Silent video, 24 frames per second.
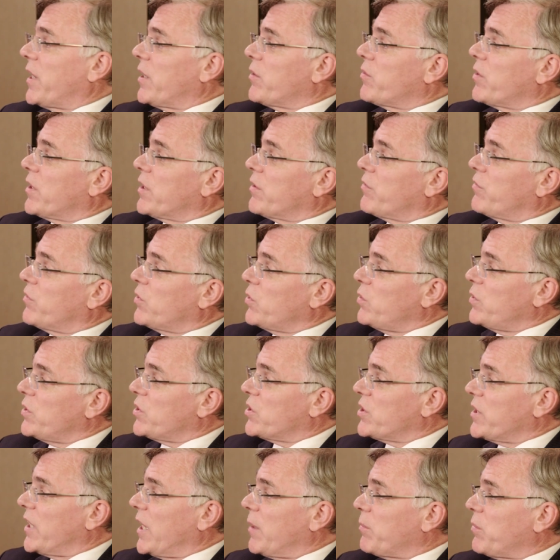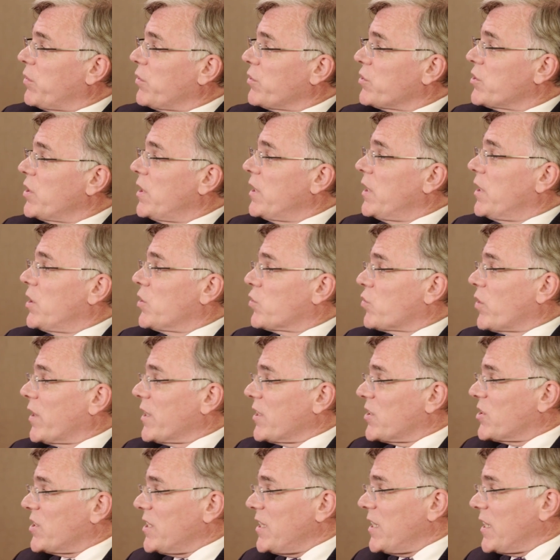pancreatic fluid samples,
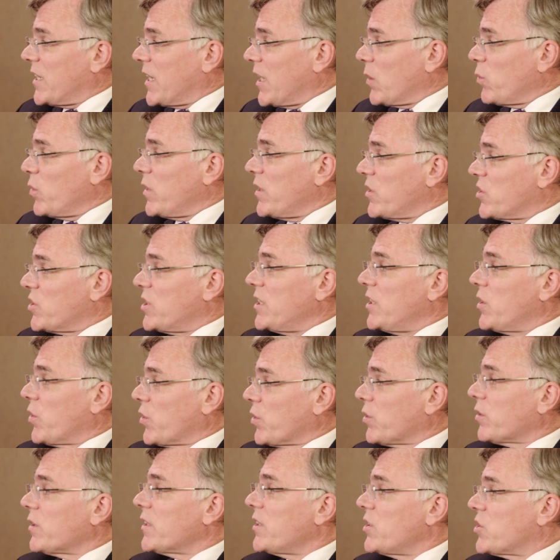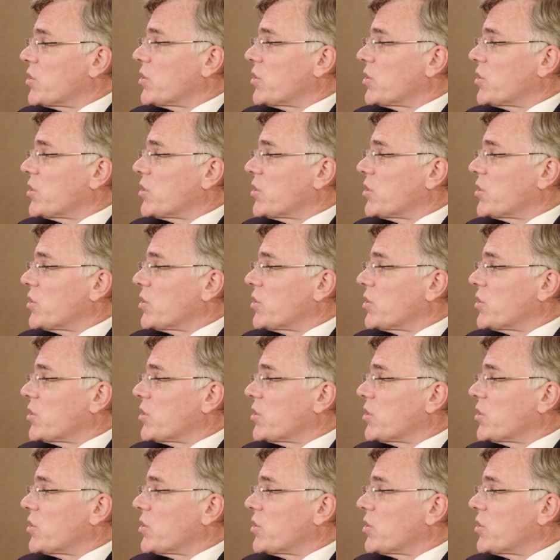trying to see, can we see early